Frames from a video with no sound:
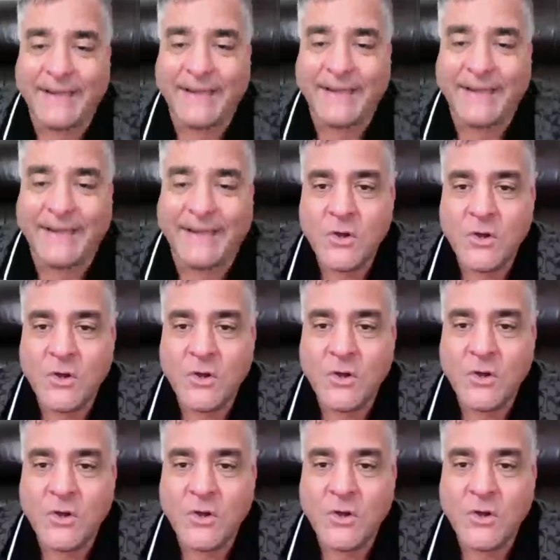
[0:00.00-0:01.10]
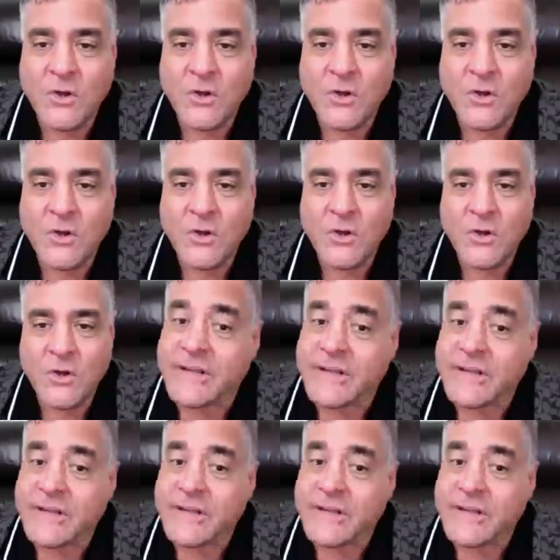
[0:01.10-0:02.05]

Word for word: Bank. Natives